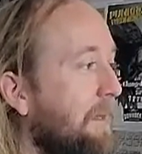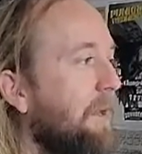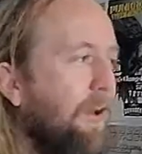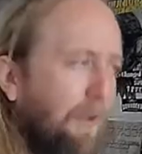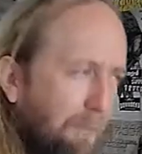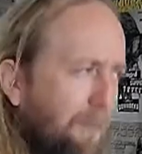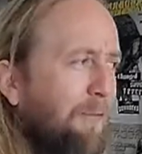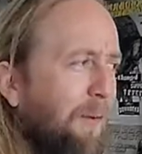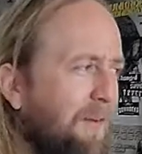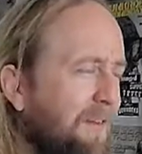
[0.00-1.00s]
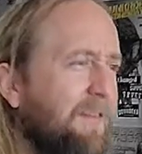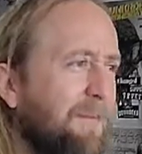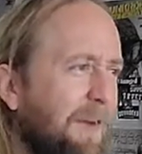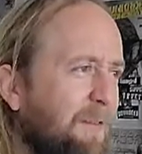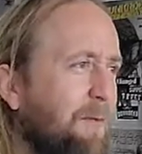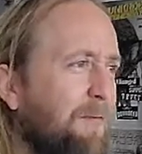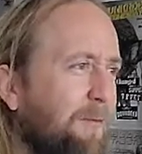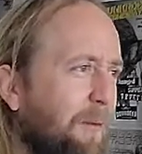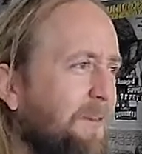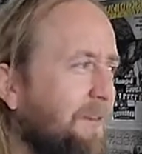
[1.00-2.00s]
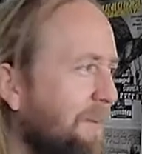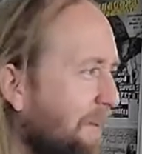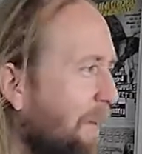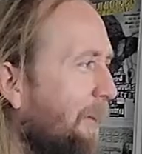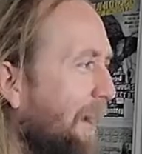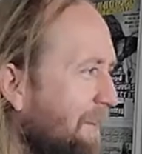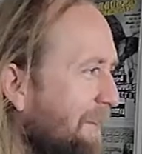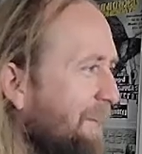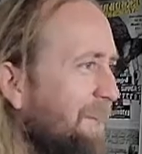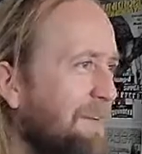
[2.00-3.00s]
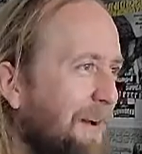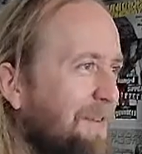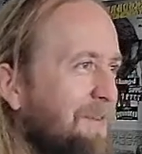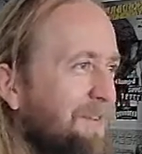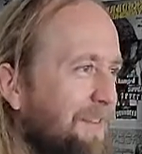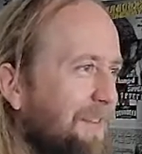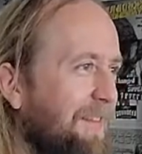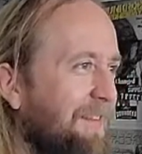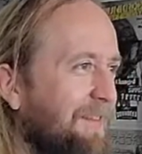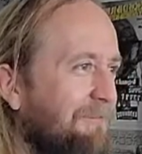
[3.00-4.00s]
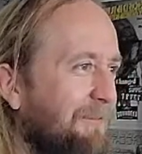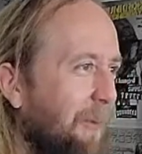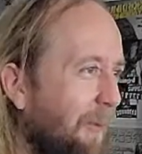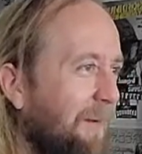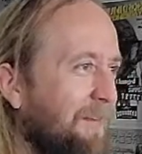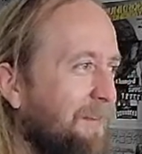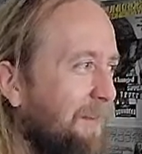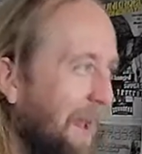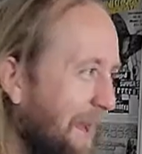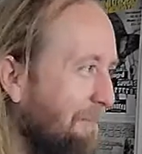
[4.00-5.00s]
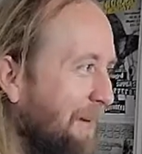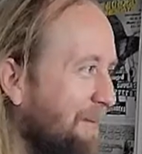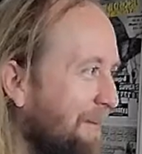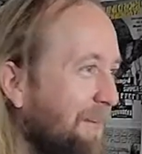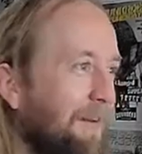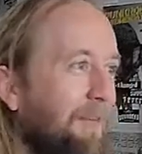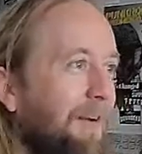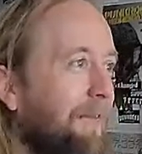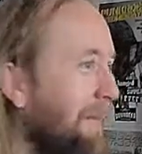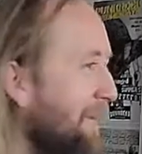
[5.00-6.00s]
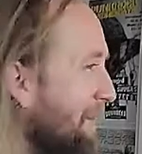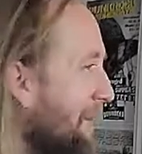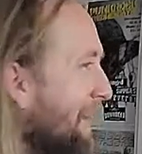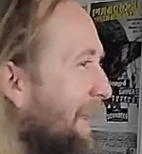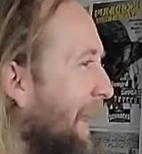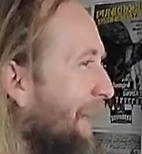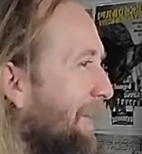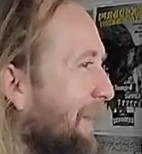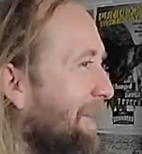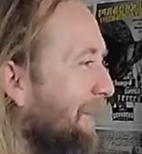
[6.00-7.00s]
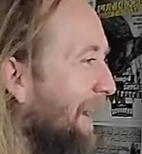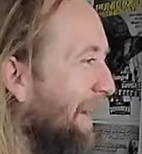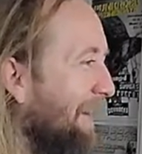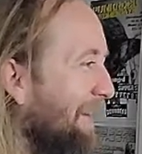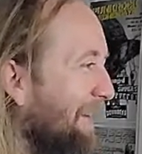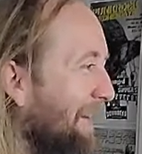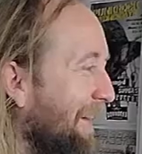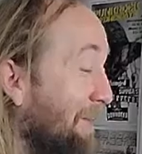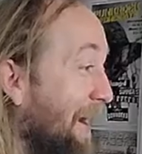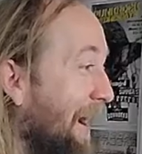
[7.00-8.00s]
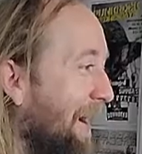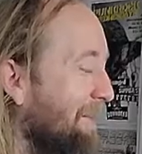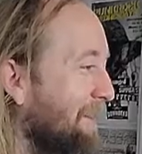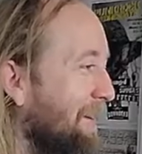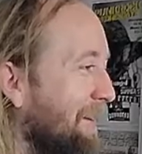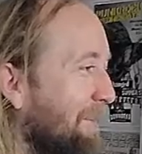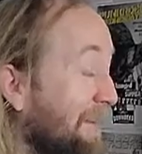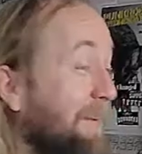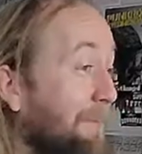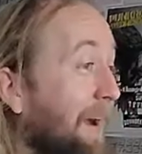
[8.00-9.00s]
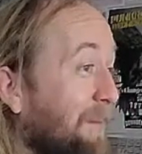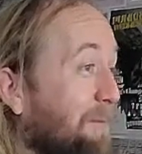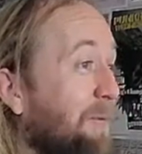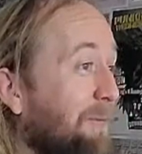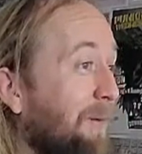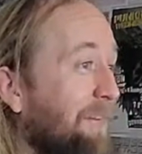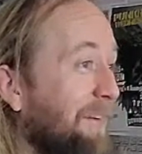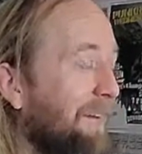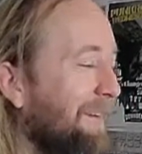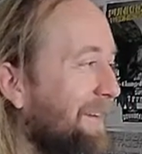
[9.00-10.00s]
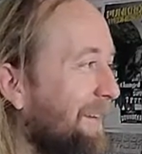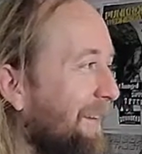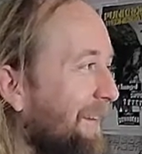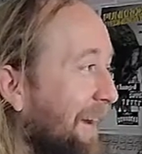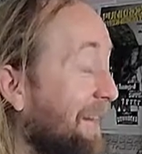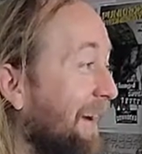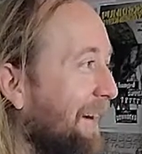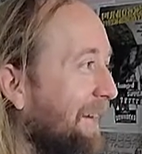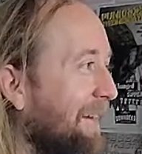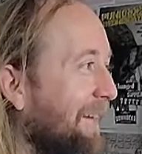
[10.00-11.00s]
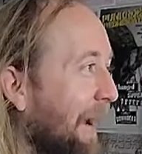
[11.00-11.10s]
You can brute force it. Some guys brute force it. They'll go, okay, 16 measures, and then the chorus is 8 measures or like whatever it is. I don't like doing that. I never have. But some guys brute force it like that.